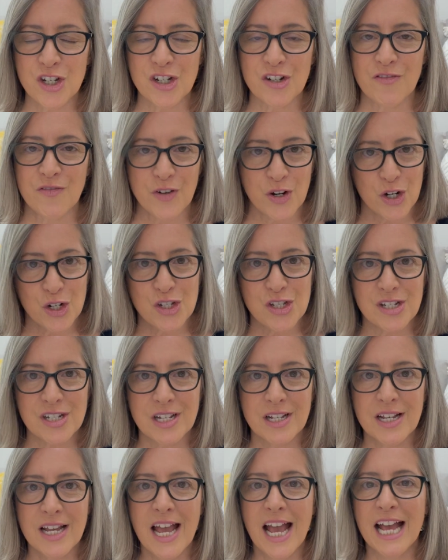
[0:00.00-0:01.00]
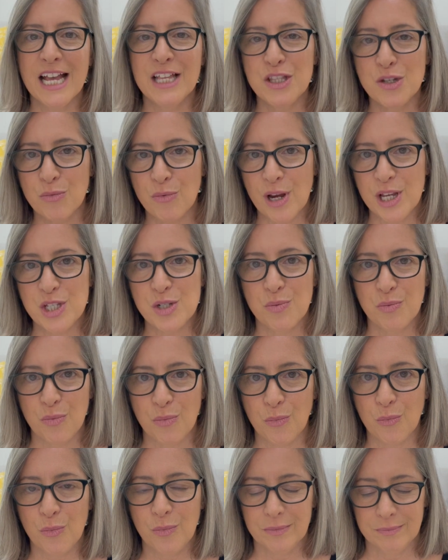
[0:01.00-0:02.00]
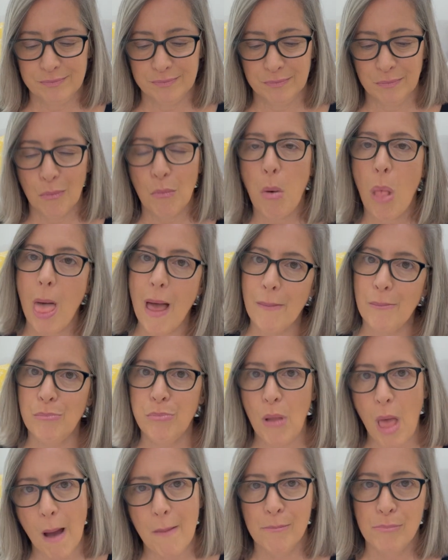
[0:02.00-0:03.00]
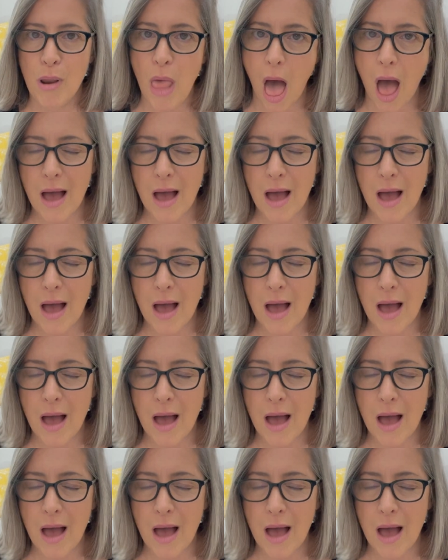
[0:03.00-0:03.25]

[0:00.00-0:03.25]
first and the rest. Blah, blah.